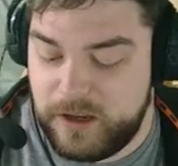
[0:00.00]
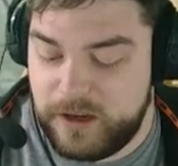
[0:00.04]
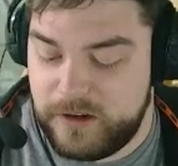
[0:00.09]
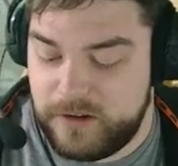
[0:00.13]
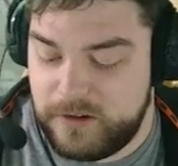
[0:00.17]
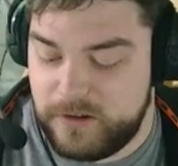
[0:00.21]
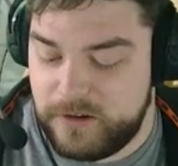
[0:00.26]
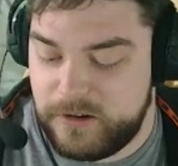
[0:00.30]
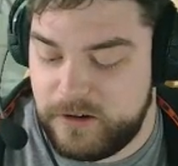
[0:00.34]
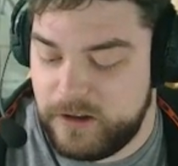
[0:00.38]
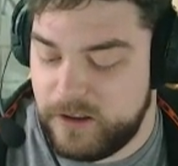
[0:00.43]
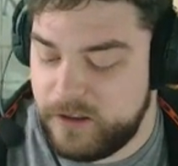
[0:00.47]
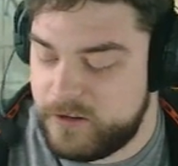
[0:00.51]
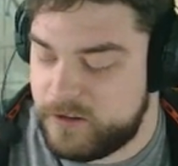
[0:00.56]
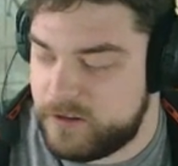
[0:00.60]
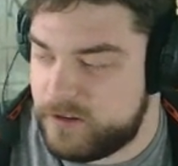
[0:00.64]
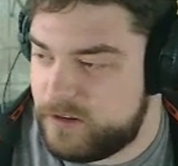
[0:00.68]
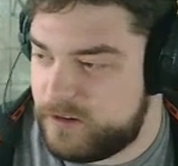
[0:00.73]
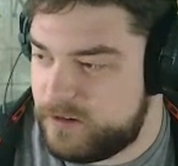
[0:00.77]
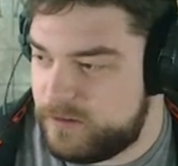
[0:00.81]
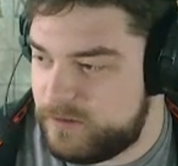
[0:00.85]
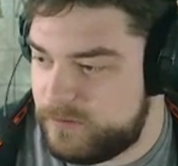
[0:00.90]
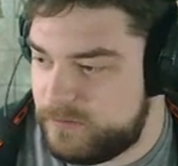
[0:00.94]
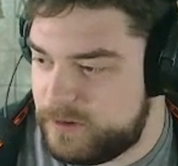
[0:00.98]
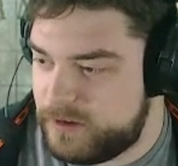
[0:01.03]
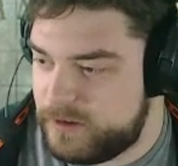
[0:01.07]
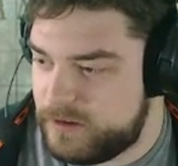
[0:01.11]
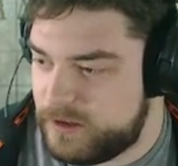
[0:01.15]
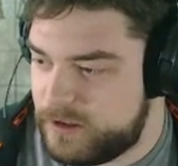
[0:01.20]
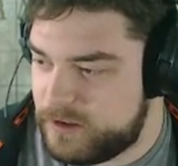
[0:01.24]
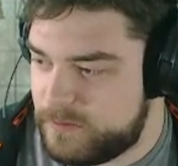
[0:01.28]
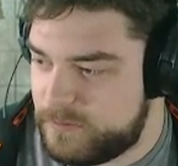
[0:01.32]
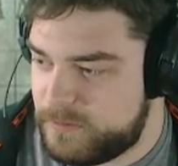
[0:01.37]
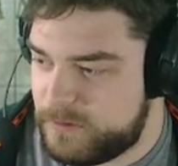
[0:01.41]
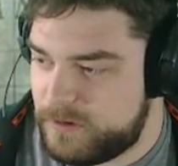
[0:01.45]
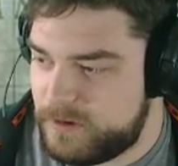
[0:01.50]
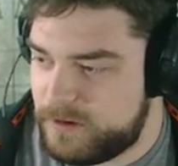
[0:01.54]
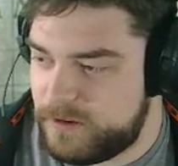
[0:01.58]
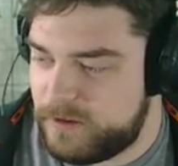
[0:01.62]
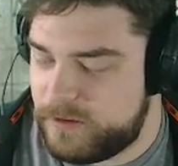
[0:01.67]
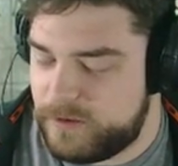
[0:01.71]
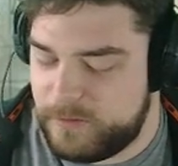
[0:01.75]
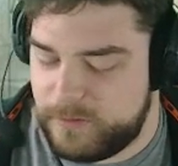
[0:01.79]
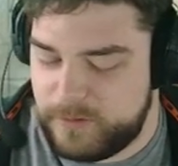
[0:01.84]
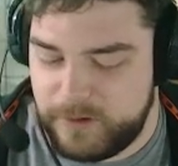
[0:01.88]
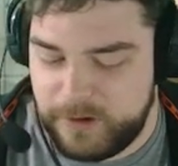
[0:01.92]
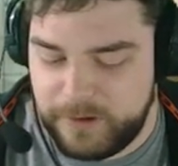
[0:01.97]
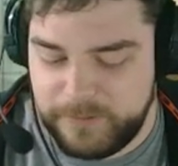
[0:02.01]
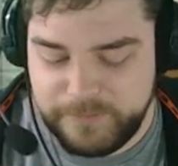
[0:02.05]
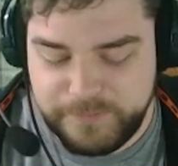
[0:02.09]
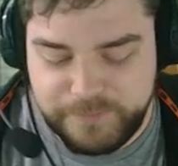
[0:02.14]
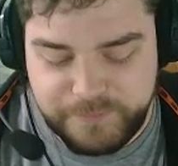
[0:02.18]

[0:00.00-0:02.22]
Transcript: in on another channel, but that's besides the point.